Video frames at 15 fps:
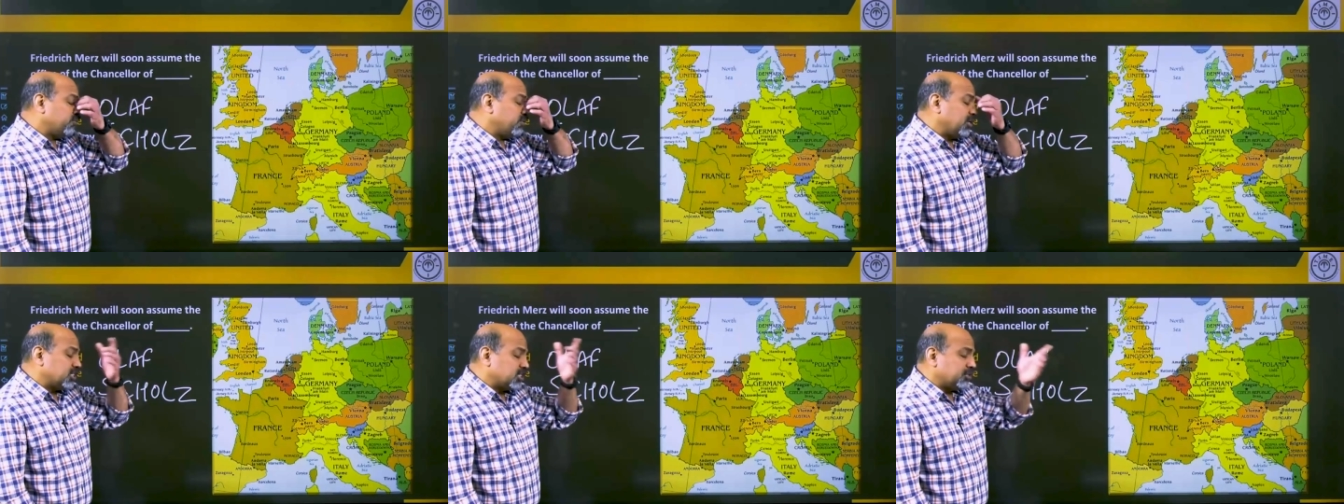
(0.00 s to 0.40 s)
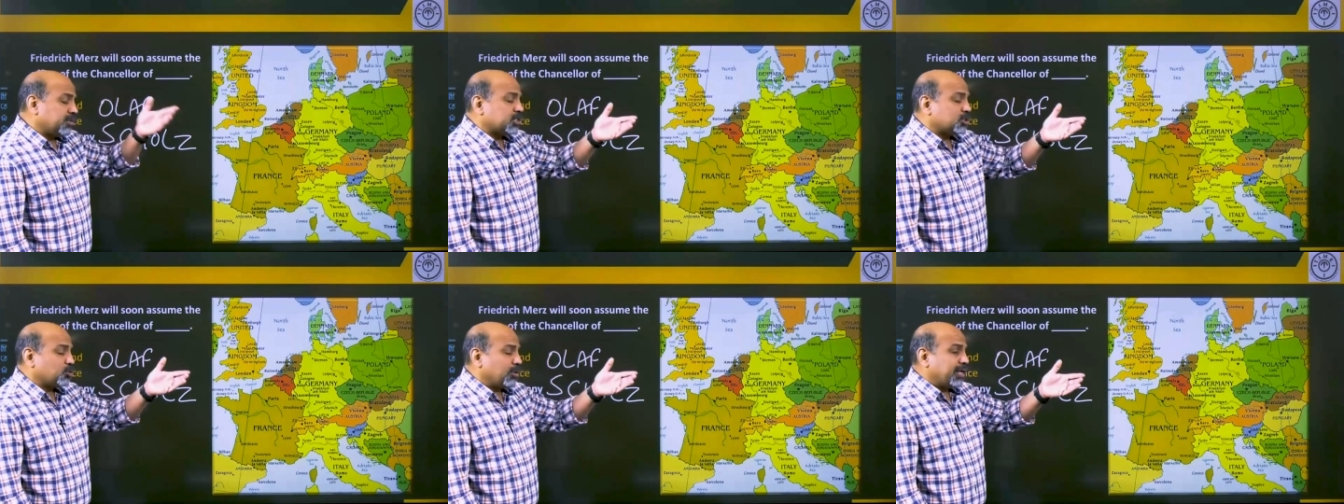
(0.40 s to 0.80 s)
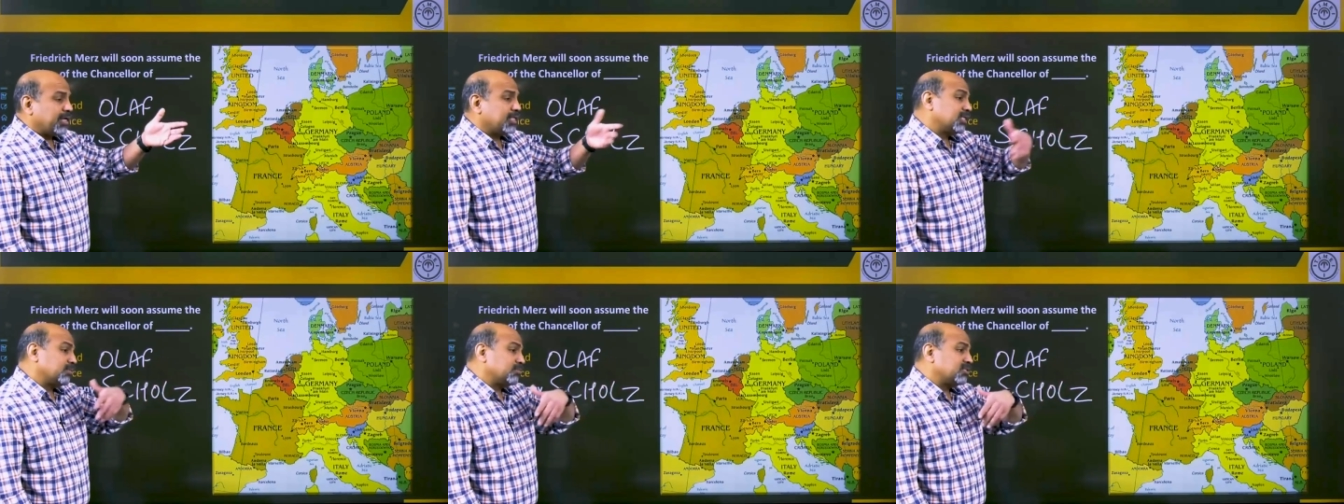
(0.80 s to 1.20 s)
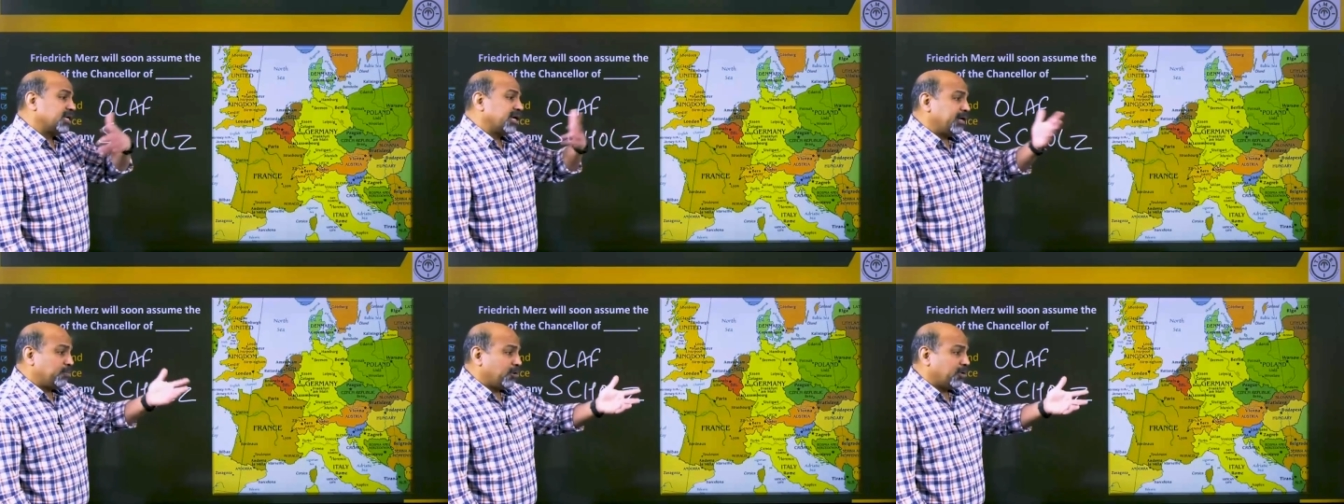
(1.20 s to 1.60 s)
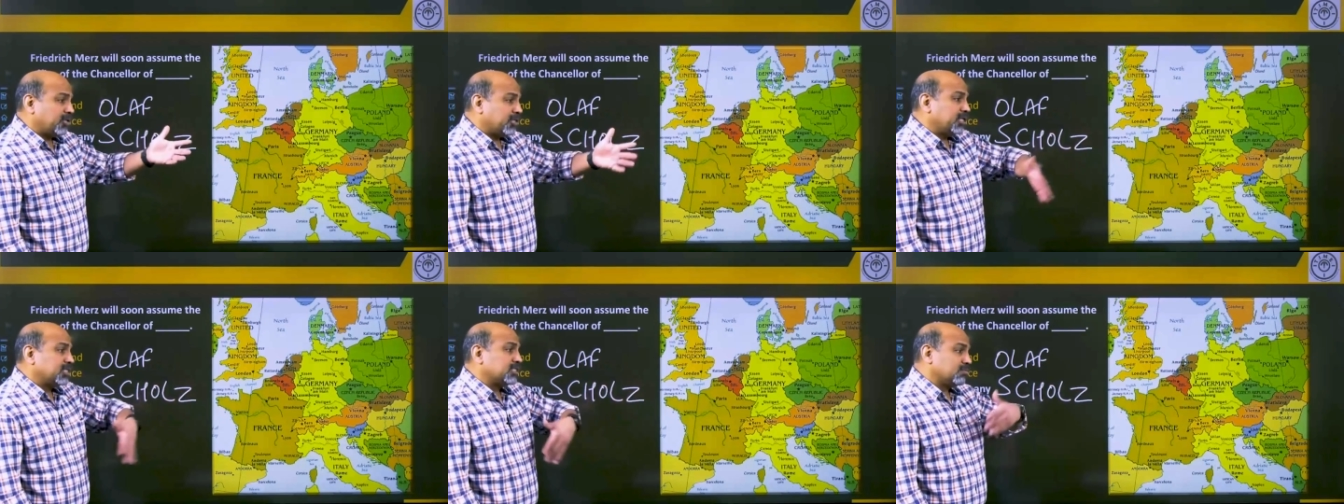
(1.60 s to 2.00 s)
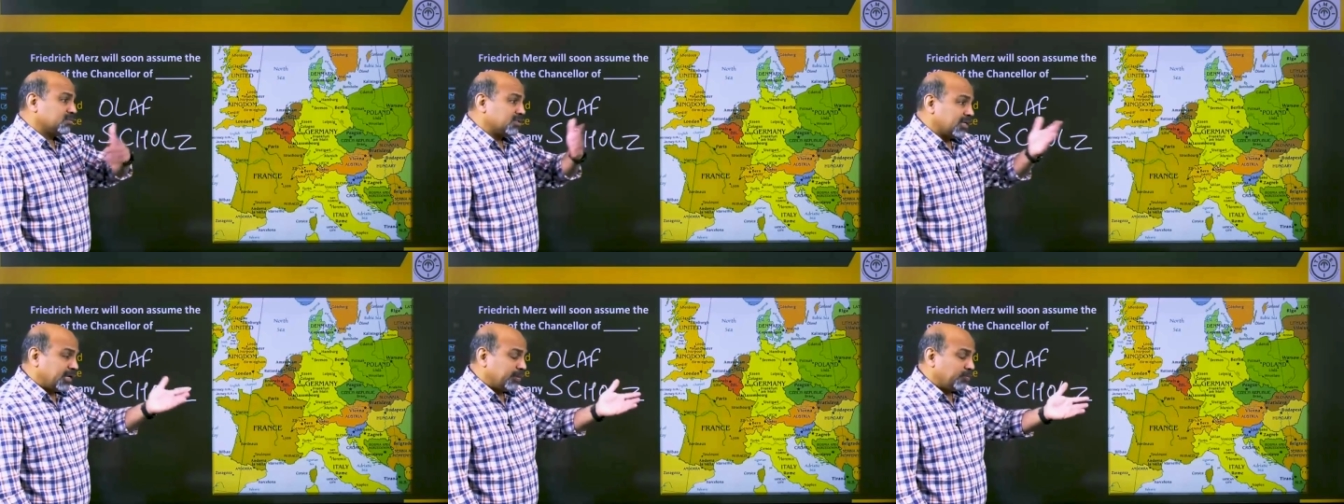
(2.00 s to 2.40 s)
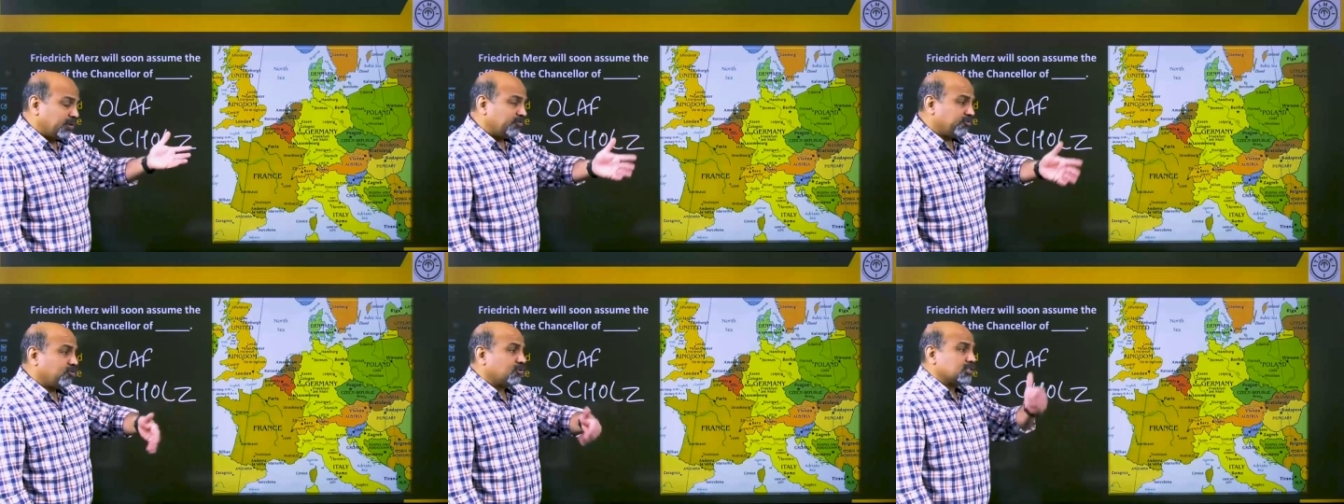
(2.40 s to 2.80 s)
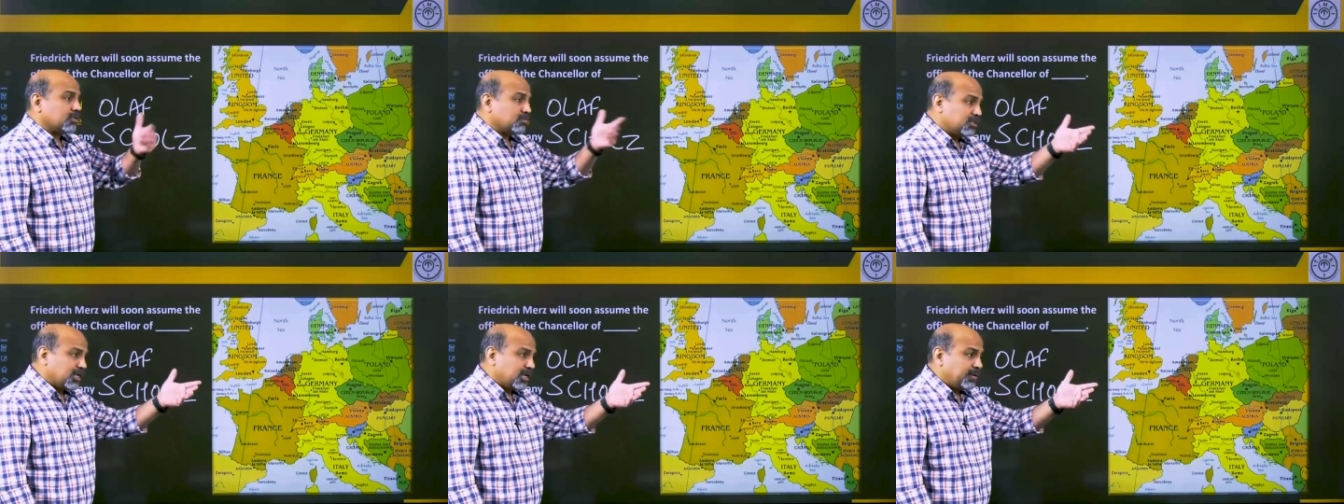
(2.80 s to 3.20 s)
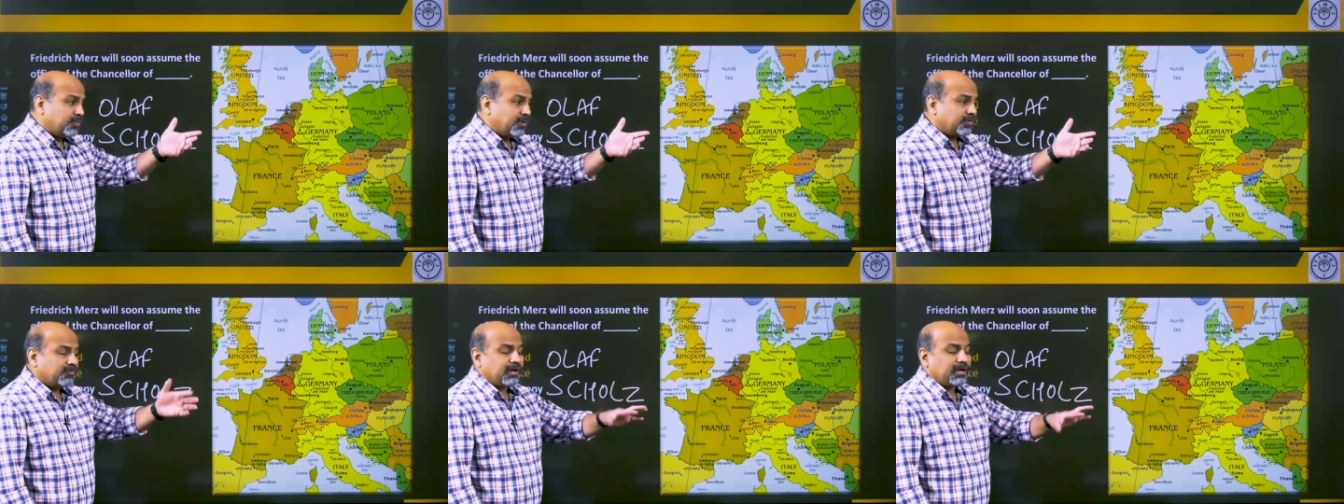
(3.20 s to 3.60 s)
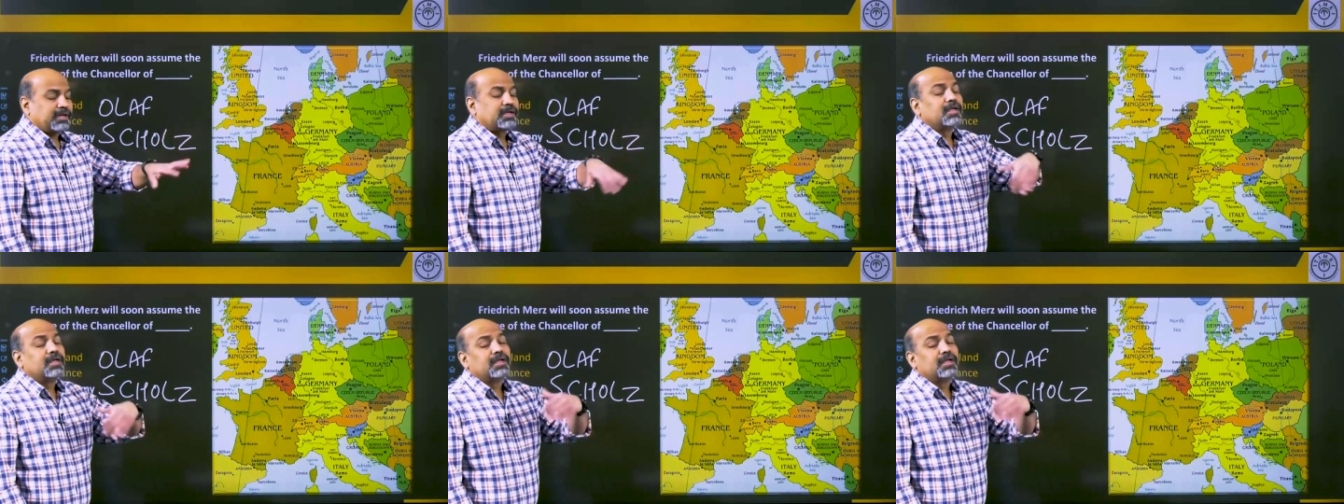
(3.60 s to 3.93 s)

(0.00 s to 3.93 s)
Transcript: Estimates vary. Some say 8.3, some say 8.4, some say 8.5.